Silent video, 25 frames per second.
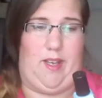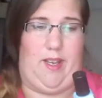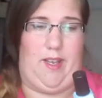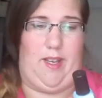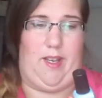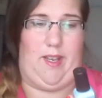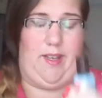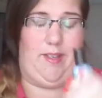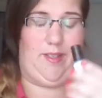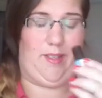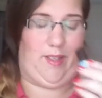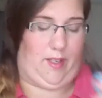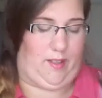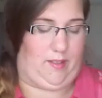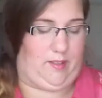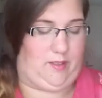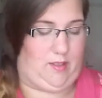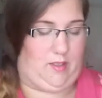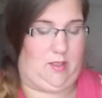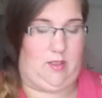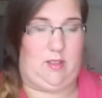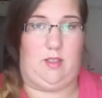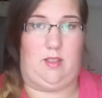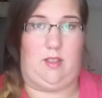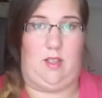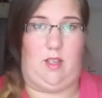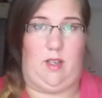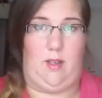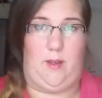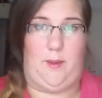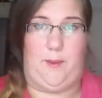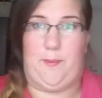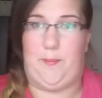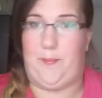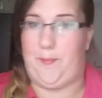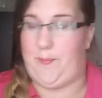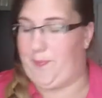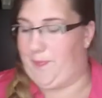And yes, so
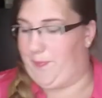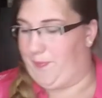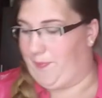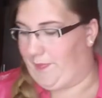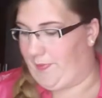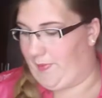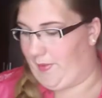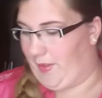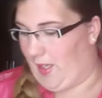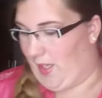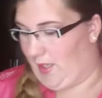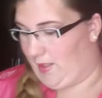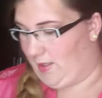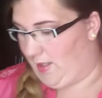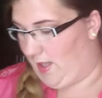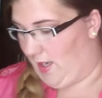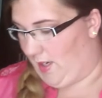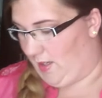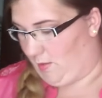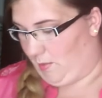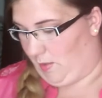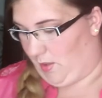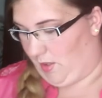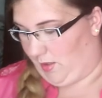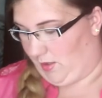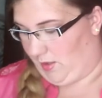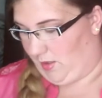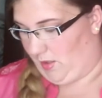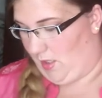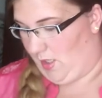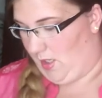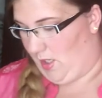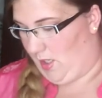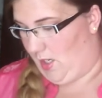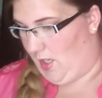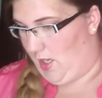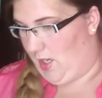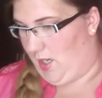that's that one.
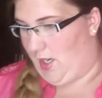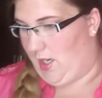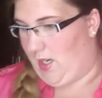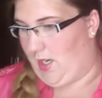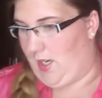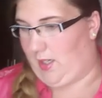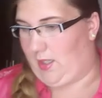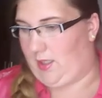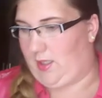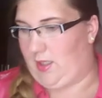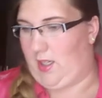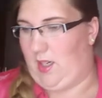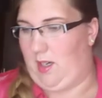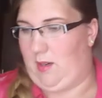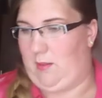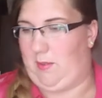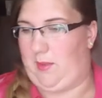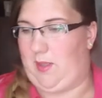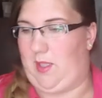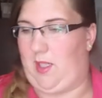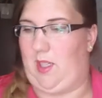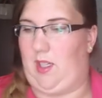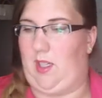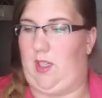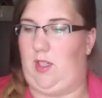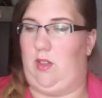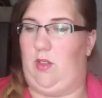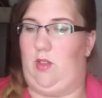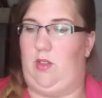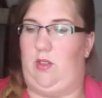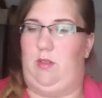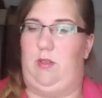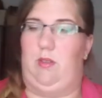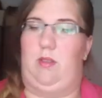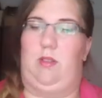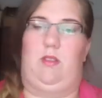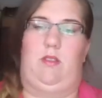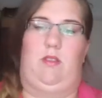Next up, staying
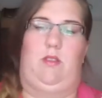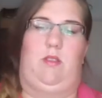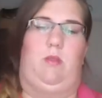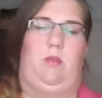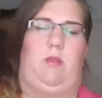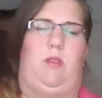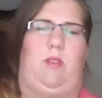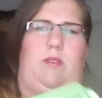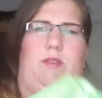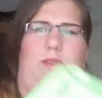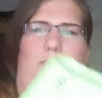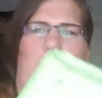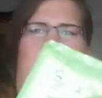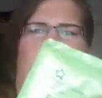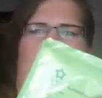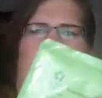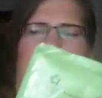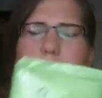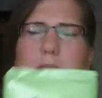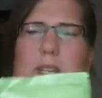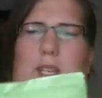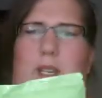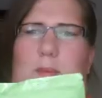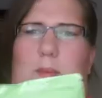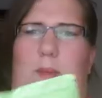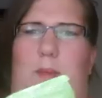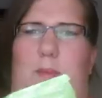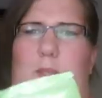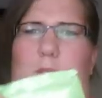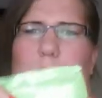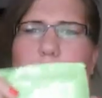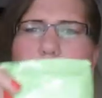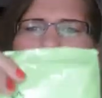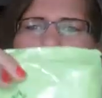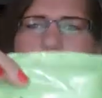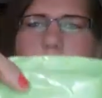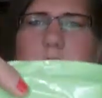on sort of makeup-y beauty